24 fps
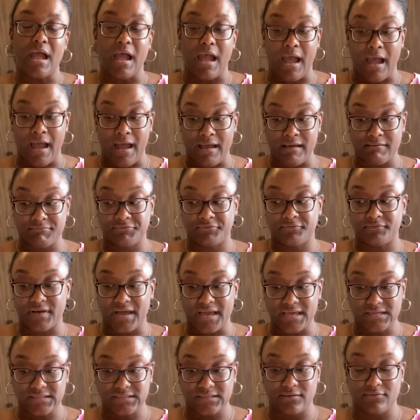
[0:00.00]
I
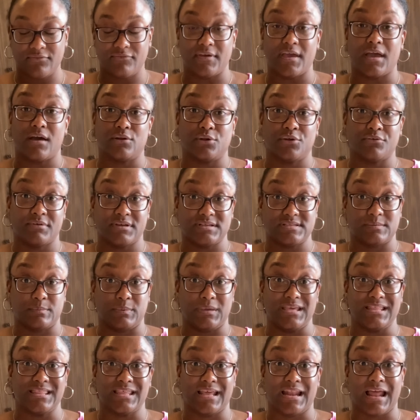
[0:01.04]
finally found a
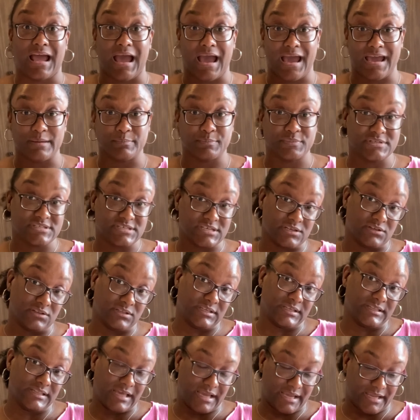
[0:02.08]
recipe that I
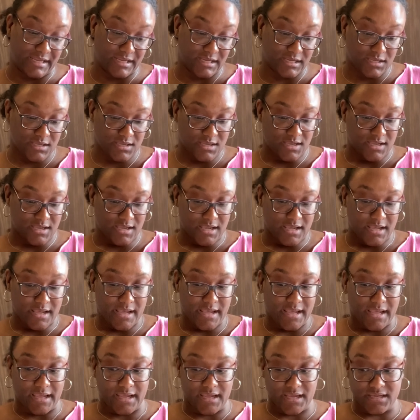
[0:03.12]
particularly like,
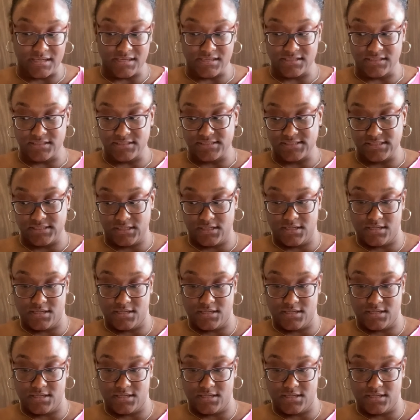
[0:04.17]
and